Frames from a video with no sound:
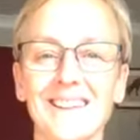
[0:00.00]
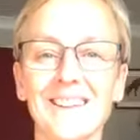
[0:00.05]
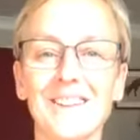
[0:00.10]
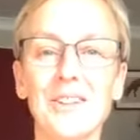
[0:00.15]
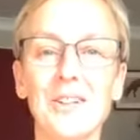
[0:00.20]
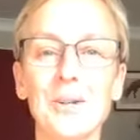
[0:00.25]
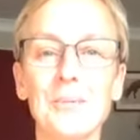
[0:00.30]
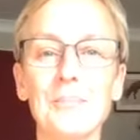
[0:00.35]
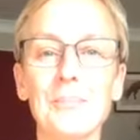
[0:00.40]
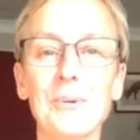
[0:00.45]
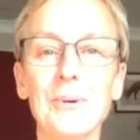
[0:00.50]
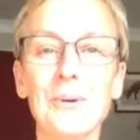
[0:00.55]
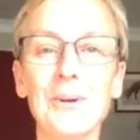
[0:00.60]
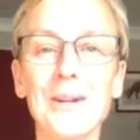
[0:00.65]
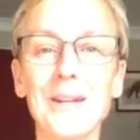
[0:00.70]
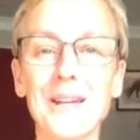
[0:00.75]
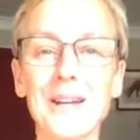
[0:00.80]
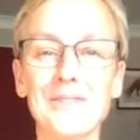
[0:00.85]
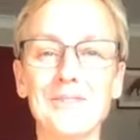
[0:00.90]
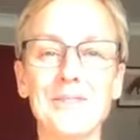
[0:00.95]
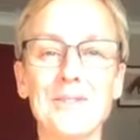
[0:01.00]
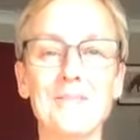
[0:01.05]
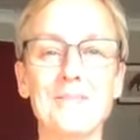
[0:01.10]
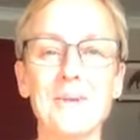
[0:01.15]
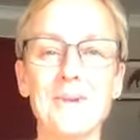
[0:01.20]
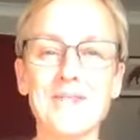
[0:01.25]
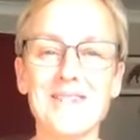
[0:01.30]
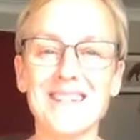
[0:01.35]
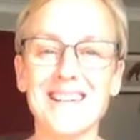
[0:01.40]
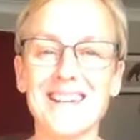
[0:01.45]
Good morning,
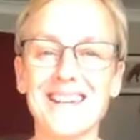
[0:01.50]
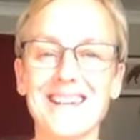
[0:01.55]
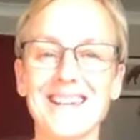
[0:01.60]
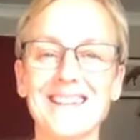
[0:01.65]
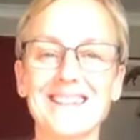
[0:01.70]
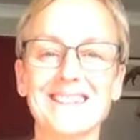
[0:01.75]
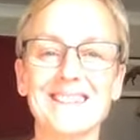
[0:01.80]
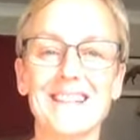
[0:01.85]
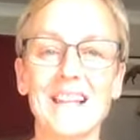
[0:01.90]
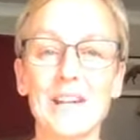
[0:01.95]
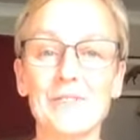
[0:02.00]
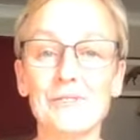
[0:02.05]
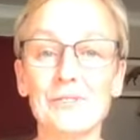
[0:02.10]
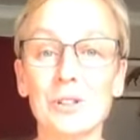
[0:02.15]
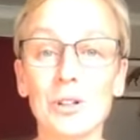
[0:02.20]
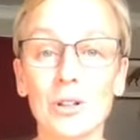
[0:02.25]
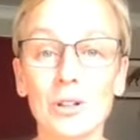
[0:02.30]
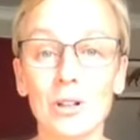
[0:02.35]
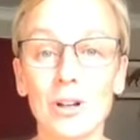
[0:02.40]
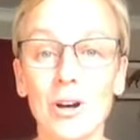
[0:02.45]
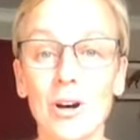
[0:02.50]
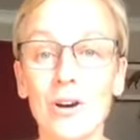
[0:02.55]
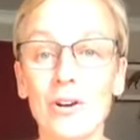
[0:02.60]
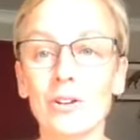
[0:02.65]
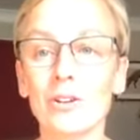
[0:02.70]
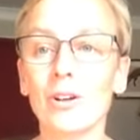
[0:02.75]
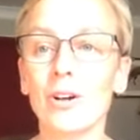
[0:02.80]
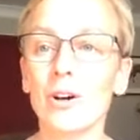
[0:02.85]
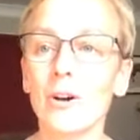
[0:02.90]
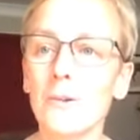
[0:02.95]
everybody. It's 11 o'clock
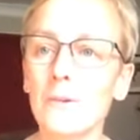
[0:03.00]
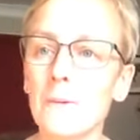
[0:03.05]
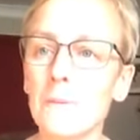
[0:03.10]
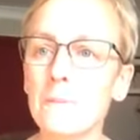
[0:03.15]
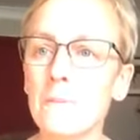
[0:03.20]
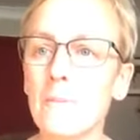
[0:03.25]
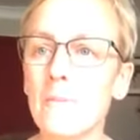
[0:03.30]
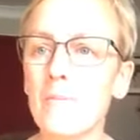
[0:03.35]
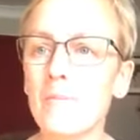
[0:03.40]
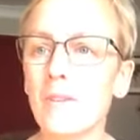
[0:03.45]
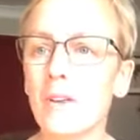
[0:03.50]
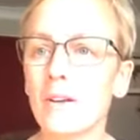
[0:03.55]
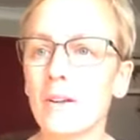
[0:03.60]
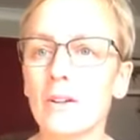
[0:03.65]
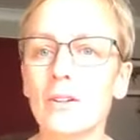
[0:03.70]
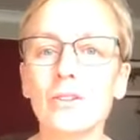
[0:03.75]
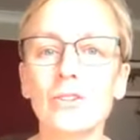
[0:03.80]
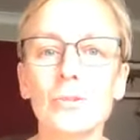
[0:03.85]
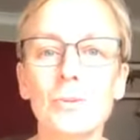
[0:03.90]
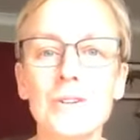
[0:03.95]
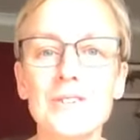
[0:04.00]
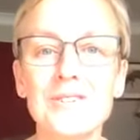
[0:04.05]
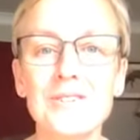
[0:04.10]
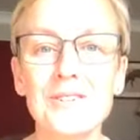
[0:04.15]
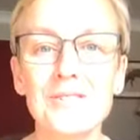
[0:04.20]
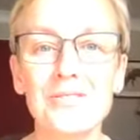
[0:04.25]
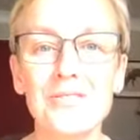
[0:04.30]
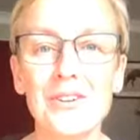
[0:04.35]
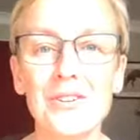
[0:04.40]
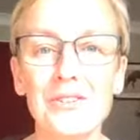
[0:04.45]
on
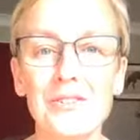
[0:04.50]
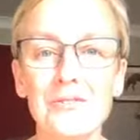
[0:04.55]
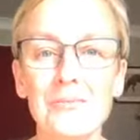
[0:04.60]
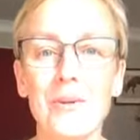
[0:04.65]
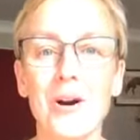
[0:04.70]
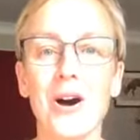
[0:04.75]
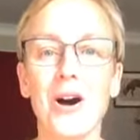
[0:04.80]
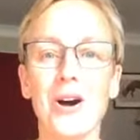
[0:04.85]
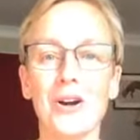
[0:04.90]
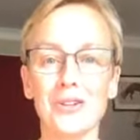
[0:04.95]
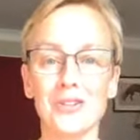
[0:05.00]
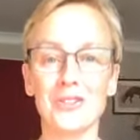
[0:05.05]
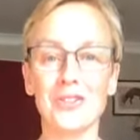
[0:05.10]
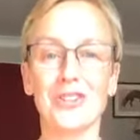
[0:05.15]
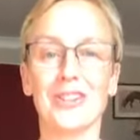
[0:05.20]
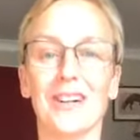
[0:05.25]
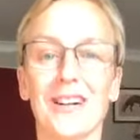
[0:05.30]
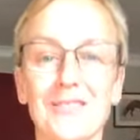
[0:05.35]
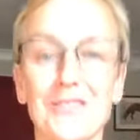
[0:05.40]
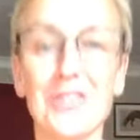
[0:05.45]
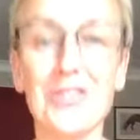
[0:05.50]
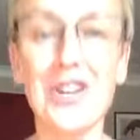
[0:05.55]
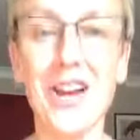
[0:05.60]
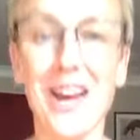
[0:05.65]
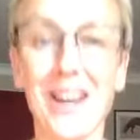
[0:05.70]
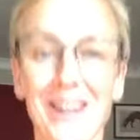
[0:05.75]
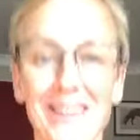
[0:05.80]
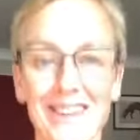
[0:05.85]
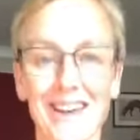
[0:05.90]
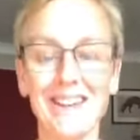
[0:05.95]
25th of March. had to
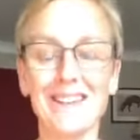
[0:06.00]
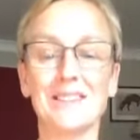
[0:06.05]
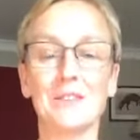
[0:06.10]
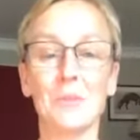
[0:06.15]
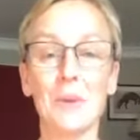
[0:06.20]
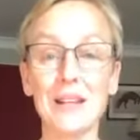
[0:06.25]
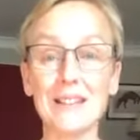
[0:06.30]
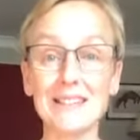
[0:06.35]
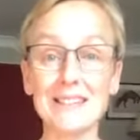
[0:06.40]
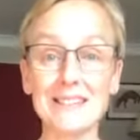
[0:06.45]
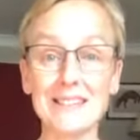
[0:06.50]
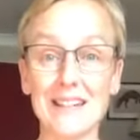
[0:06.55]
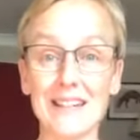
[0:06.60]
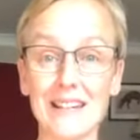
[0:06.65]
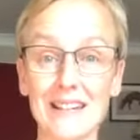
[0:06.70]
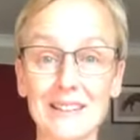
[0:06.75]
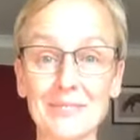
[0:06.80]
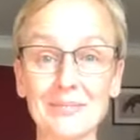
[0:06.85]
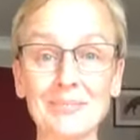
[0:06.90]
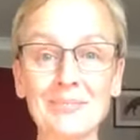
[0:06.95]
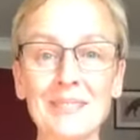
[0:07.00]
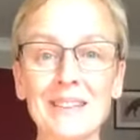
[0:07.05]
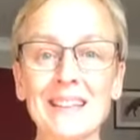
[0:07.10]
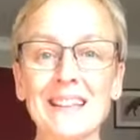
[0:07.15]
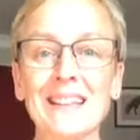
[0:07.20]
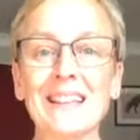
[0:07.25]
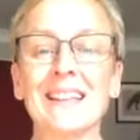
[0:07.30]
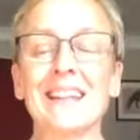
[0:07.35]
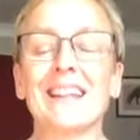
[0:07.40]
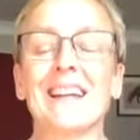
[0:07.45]
check then, it's a Wednesday.
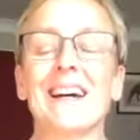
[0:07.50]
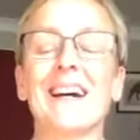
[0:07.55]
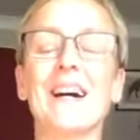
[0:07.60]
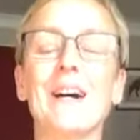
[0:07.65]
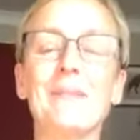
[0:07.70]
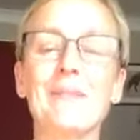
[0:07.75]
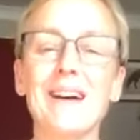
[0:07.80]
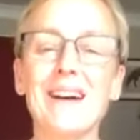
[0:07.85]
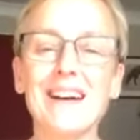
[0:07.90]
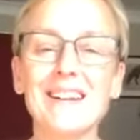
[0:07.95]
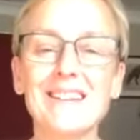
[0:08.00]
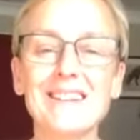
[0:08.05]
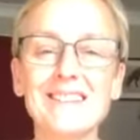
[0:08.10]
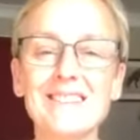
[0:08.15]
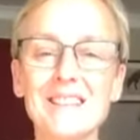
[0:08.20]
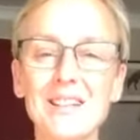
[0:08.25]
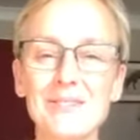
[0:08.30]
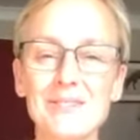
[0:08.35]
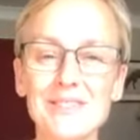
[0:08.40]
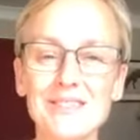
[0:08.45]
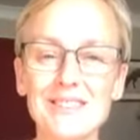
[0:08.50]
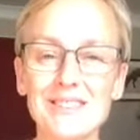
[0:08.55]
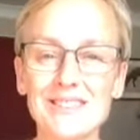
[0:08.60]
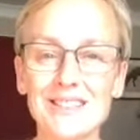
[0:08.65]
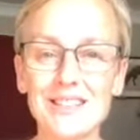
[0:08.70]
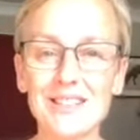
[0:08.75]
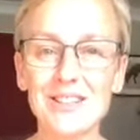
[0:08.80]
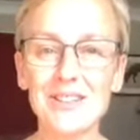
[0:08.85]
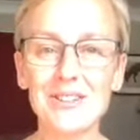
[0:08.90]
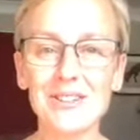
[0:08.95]
Um, and it's lovely to see
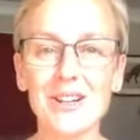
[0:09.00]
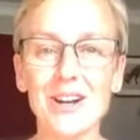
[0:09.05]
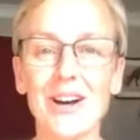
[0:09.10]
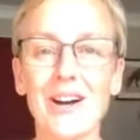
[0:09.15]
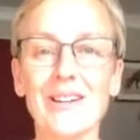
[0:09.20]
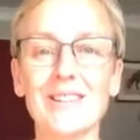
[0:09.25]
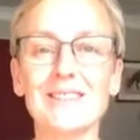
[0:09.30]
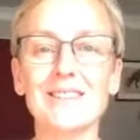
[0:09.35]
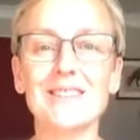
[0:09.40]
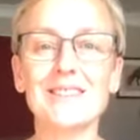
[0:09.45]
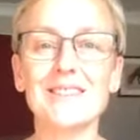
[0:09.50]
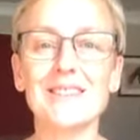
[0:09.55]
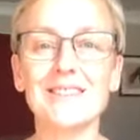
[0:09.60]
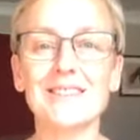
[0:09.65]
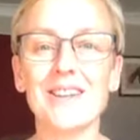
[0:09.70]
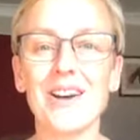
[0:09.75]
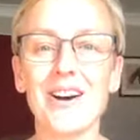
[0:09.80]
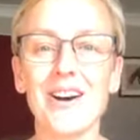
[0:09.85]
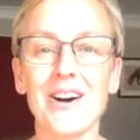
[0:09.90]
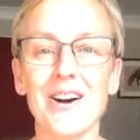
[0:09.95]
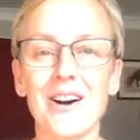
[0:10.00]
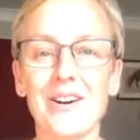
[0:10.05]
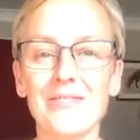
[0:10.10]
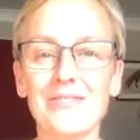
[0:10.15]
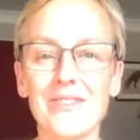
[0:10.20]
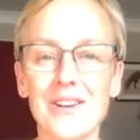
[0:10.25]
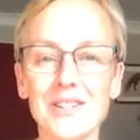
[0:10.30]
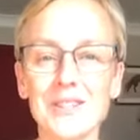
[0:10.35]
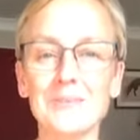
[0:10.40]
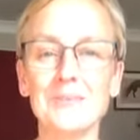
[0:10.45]
you guys. This is our
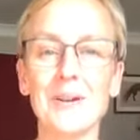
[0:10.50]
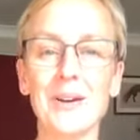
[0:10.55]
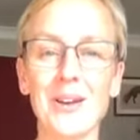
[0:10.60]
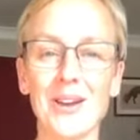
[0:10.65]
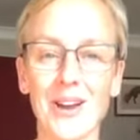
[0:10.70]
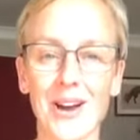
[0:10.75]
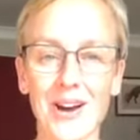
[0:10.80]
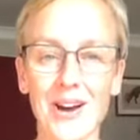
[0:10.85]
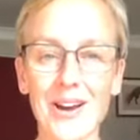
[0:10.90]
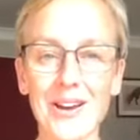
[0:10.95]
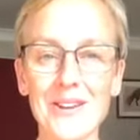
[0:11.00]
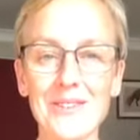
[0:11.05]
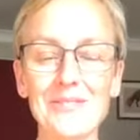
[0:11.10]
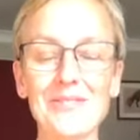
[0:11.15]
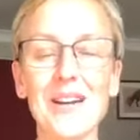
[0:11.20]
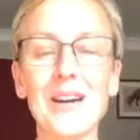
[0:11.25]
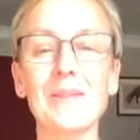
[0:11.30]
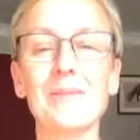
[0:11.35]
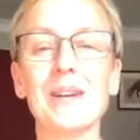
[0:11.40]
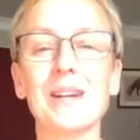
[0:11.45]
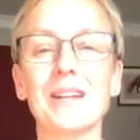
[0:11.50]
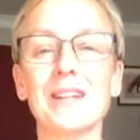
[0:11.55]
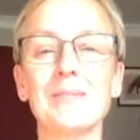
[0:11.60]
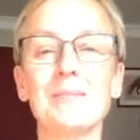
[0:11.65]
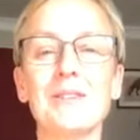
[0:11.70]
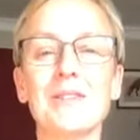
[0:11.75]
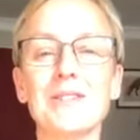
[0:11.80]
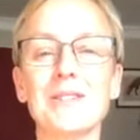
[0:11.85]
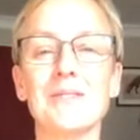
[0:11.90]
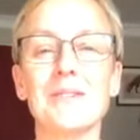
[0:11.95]
Facebook Live, and we're going to be
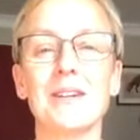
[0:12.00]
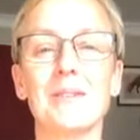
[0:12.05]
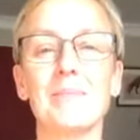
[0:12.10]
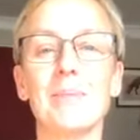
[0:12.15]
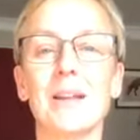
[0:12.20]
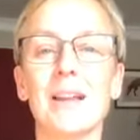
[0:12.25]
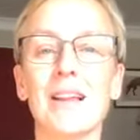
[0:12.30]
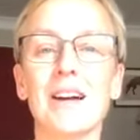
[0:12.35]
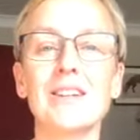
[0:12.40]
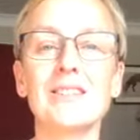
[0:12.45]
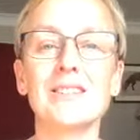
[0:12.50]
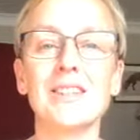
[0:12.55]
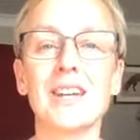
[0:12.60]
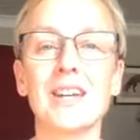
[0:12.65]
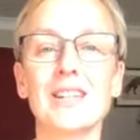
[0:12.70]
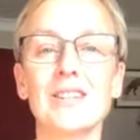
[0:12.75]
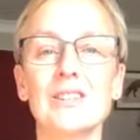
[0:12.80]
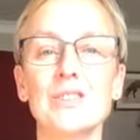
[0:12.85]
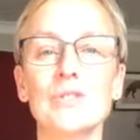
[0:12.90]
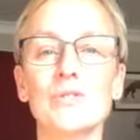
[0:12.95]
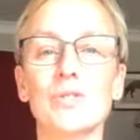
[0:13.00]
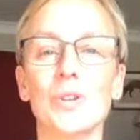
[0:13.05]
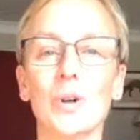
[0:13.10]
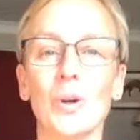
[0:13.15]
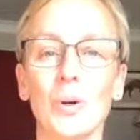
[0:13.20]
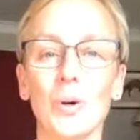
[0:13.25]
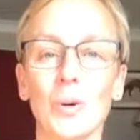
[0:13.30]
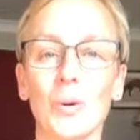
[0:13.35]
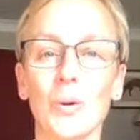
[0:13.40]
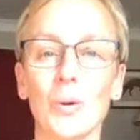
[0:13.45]
doing Pilates for
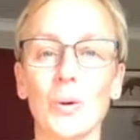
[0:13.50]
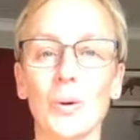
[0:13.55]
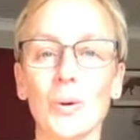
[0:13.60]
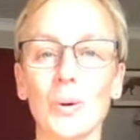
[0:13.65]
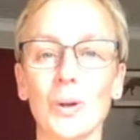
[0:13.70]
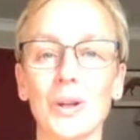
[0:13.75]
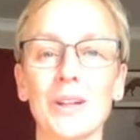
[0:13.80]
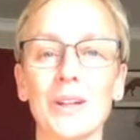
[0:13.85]
All.